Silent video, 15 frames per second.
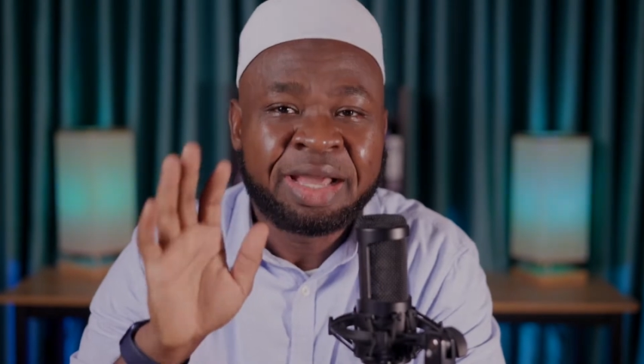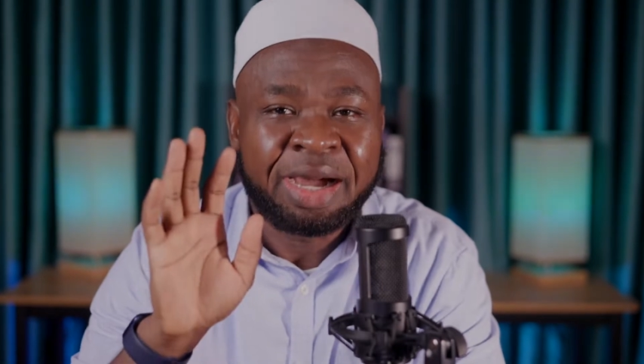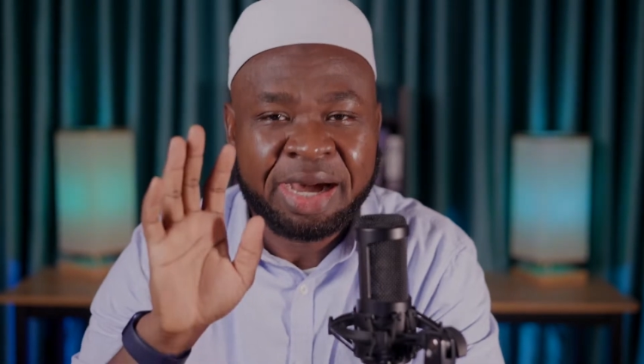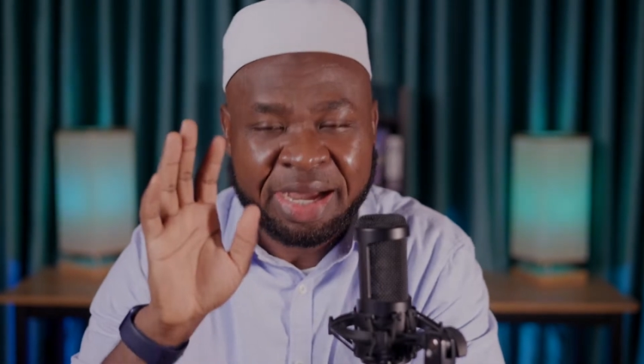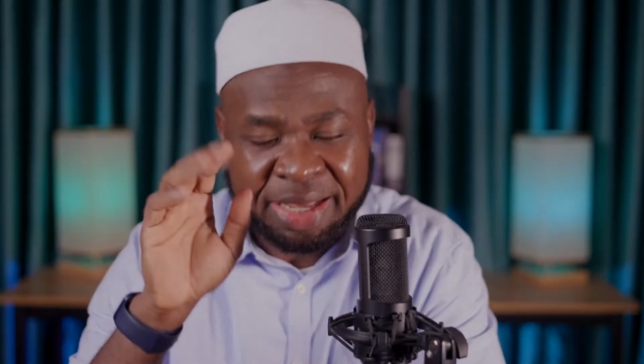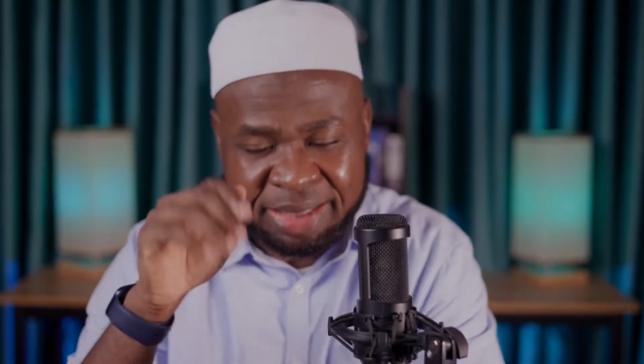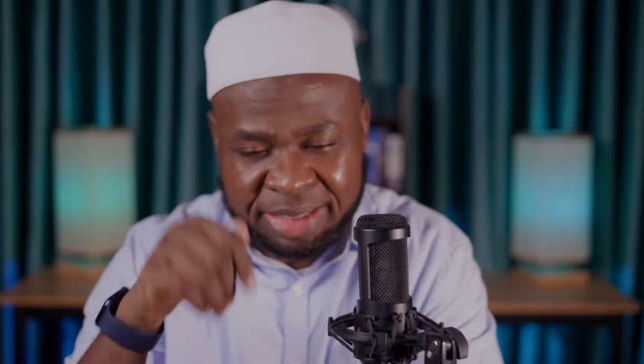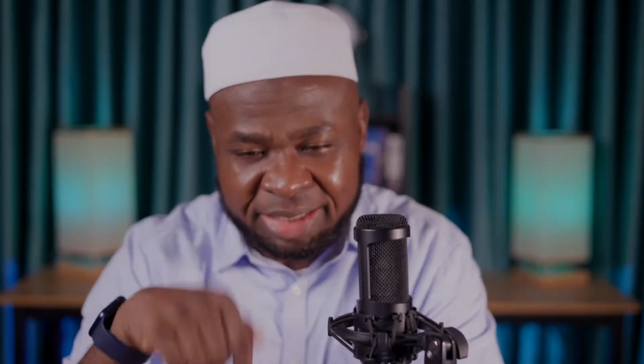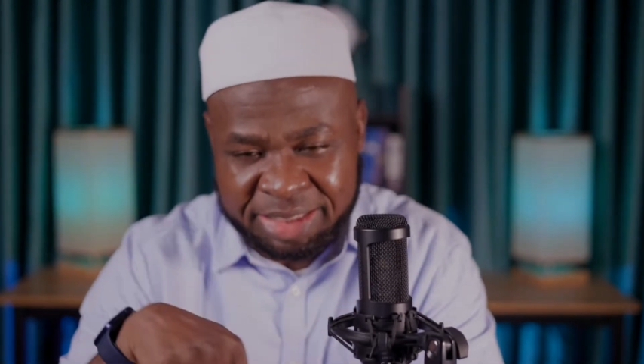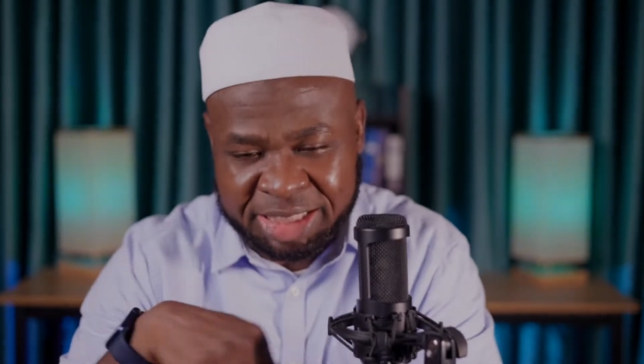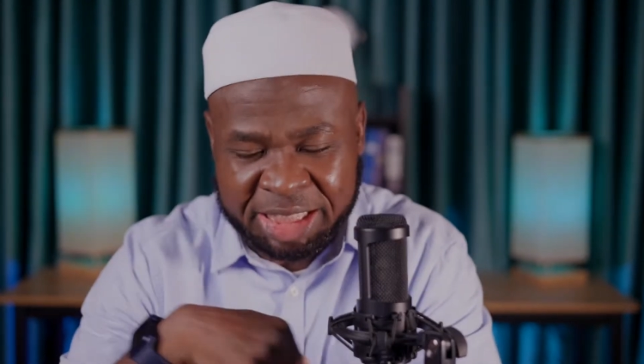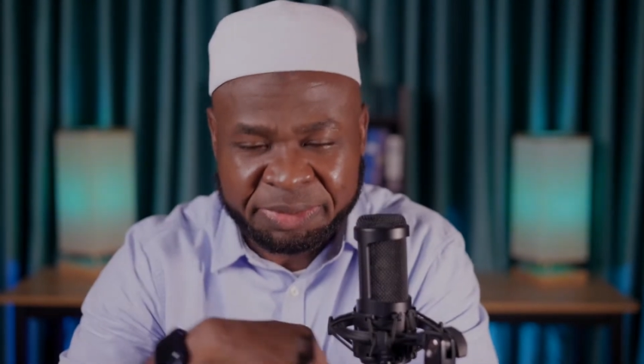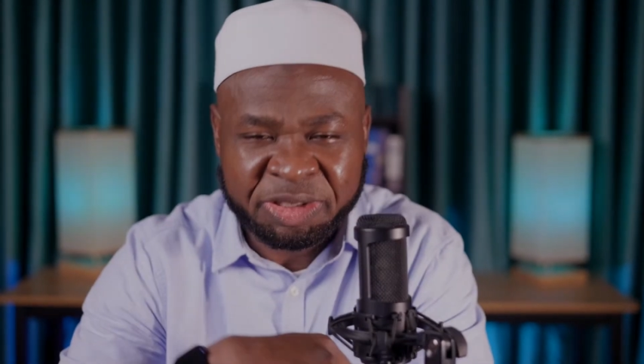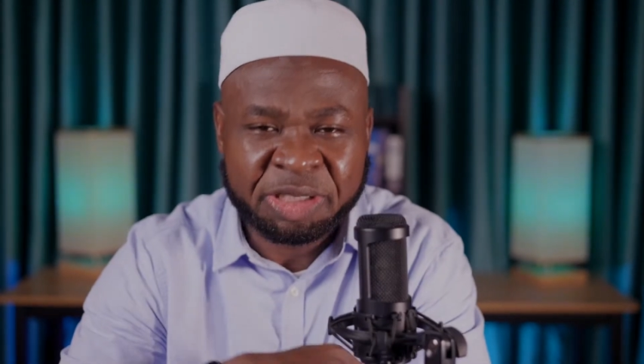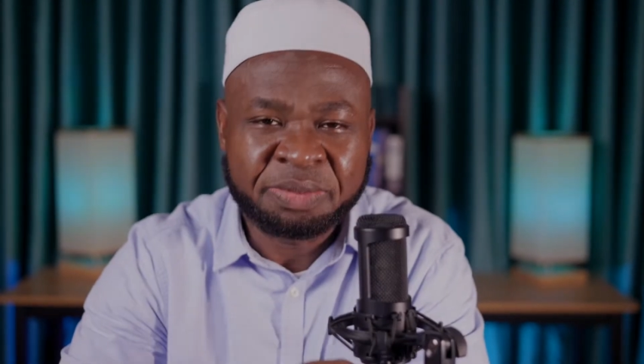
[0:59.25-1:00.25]
are in the
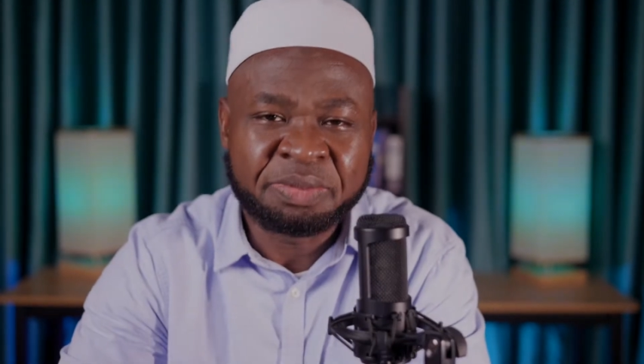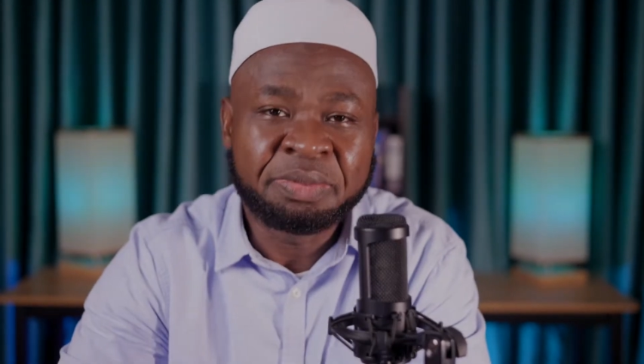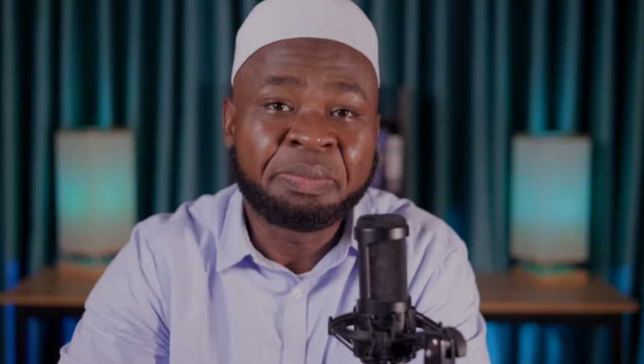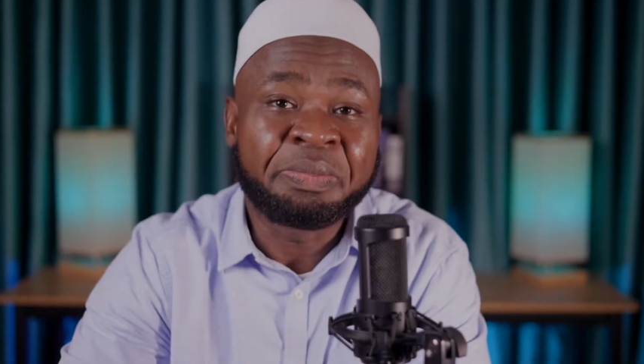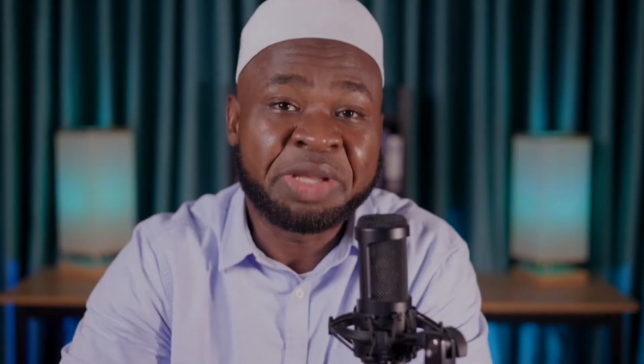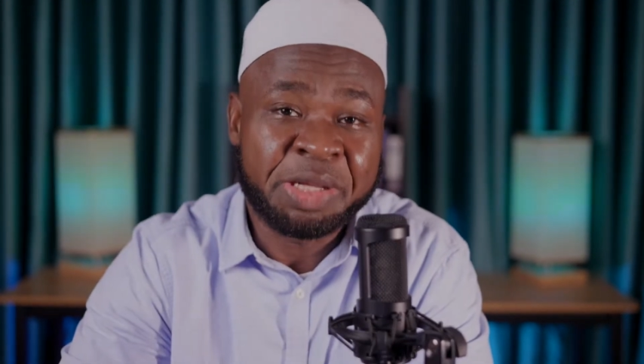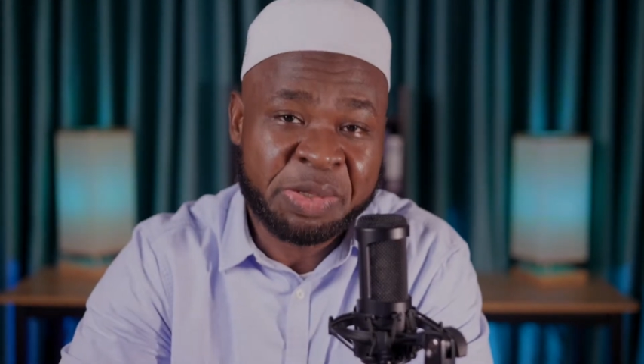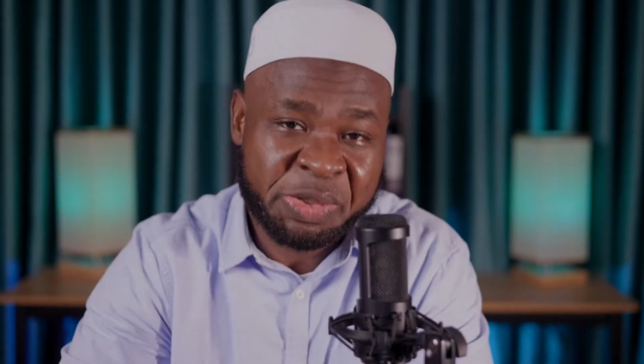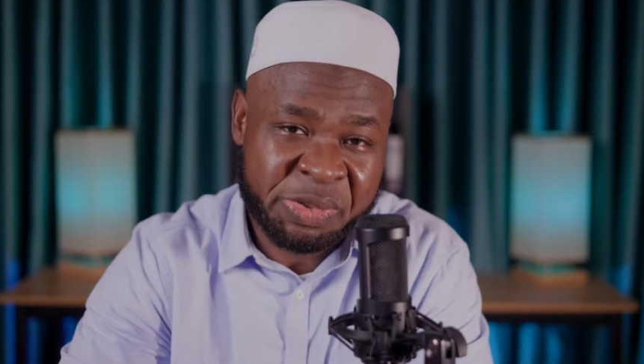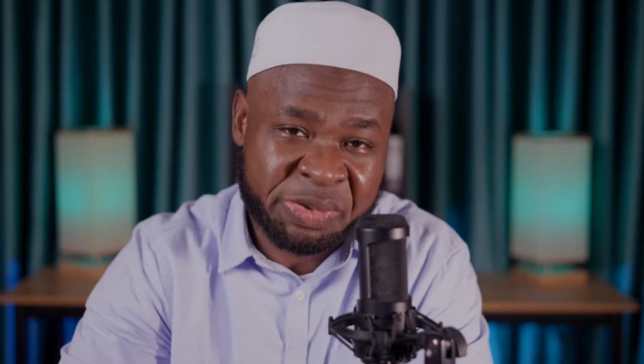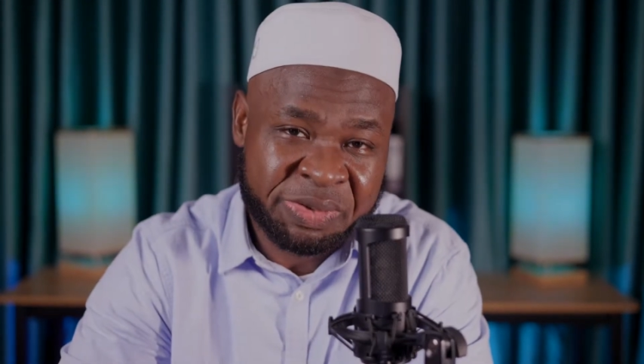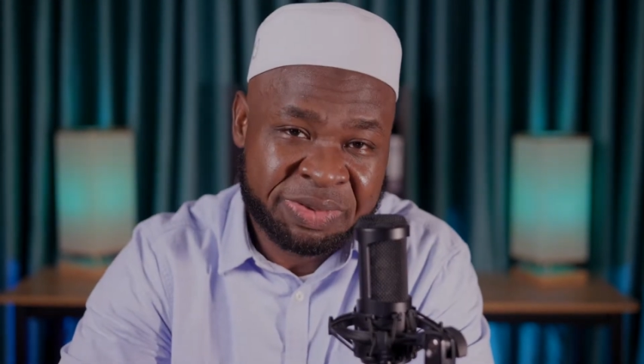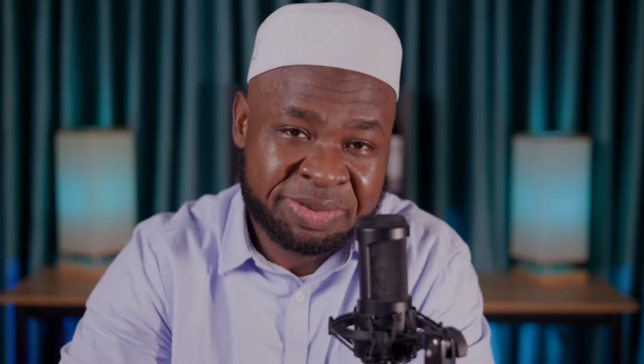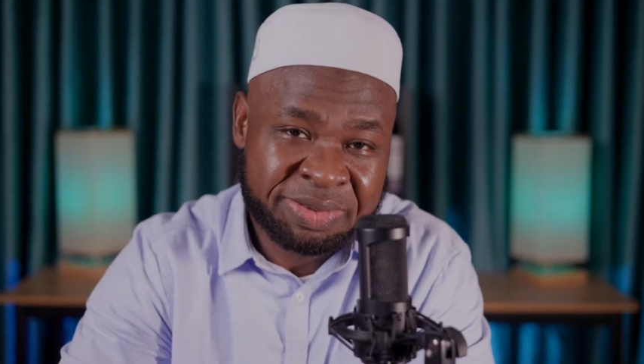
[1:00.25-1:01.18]
description below.